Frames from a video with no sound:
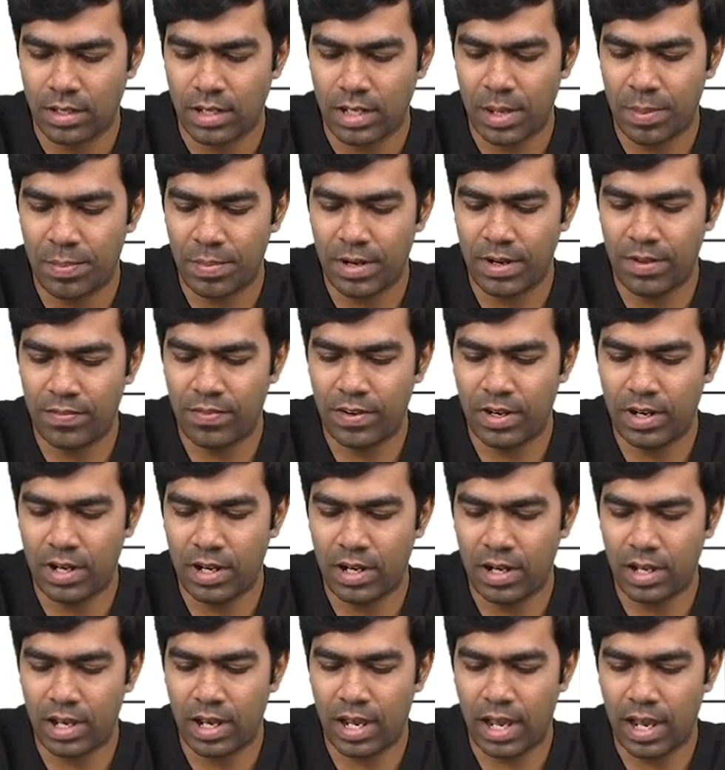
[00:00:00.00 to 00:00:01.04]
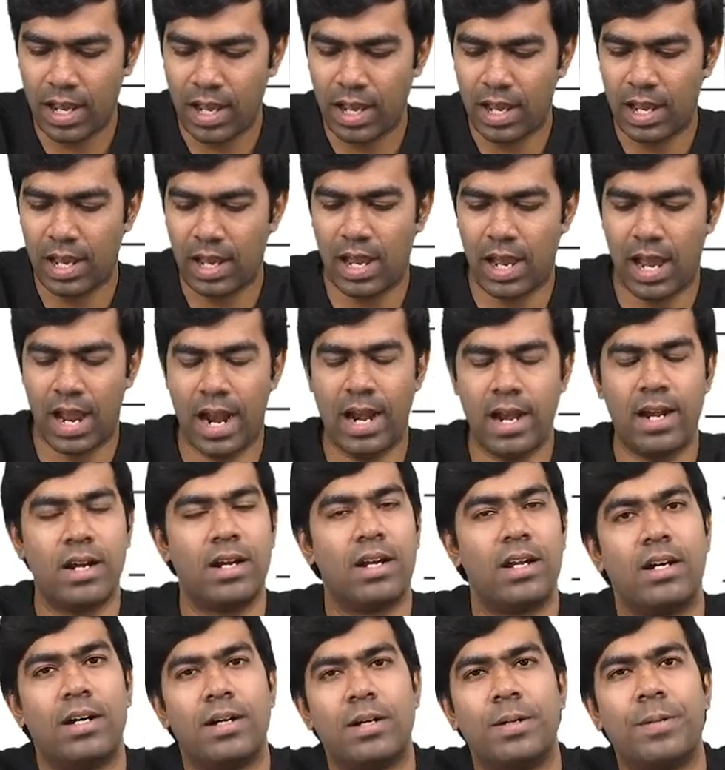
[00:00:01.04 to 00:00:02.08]
Epinephrine
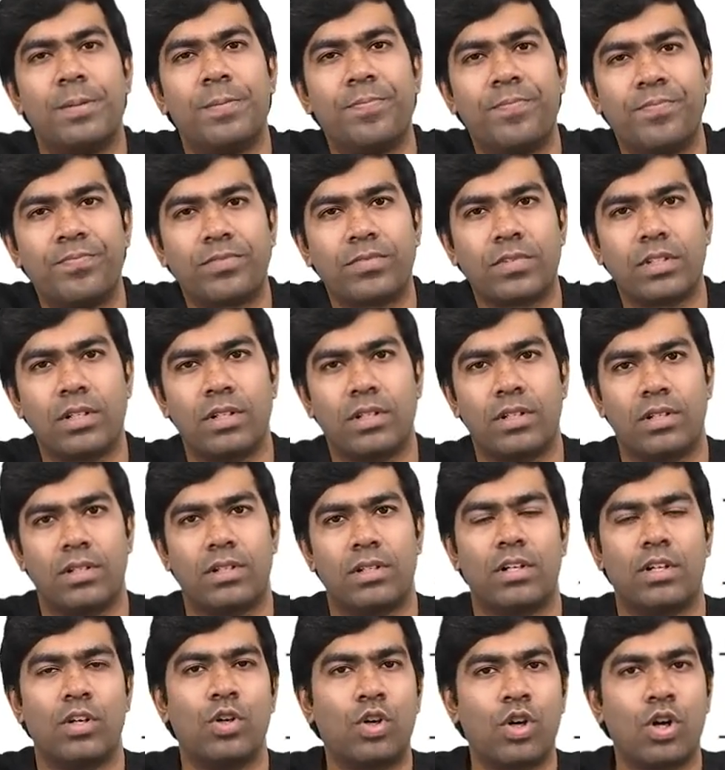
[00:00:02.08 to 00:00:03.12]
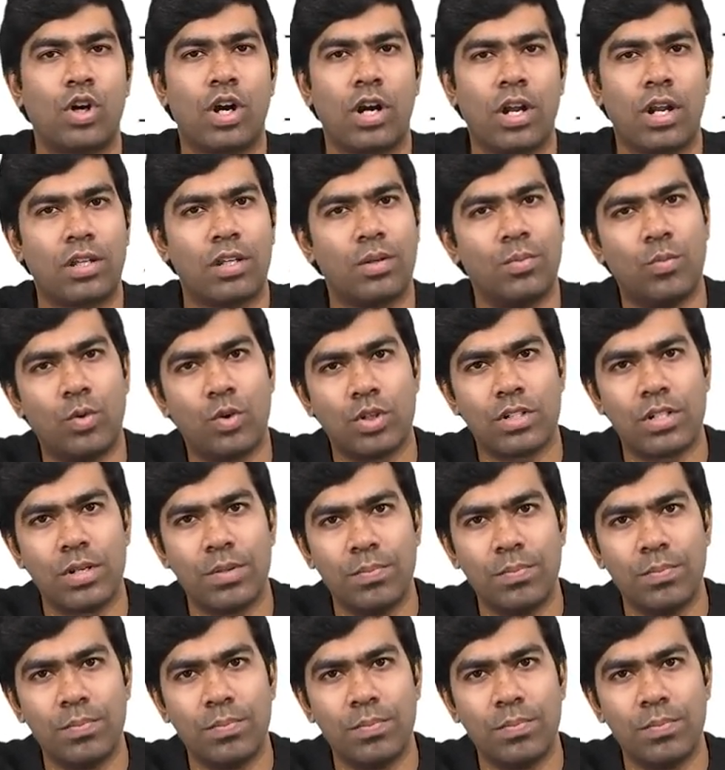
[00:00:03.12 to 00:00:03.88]
and glucagon are the most